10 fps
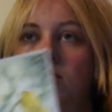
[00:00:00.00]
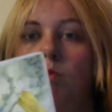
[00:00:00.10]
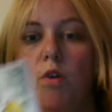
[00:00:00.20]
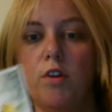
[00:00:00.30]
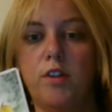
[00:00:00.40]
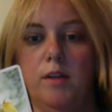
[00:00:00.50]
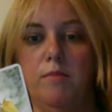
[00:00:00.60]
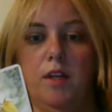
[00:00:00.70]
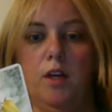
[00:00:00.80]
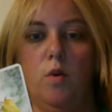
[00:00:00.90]
worth
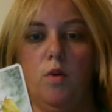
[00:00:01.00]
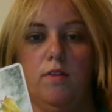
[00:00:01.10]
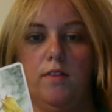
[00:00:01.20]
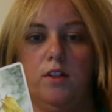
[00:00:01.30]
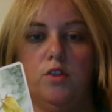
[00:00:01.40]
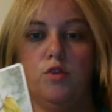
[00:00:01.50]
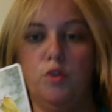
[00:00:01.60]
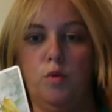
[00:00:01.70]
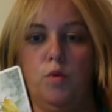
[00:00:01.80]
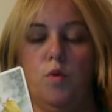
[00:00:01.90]
something, or if it's
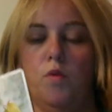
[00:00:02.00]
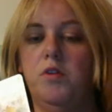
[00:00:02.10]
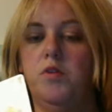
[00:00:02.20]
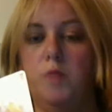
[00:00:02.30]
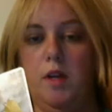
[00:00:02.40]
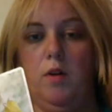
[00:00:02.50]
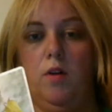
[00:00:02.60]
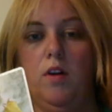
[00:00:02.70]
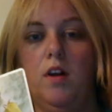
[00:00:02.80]
true, or it's real.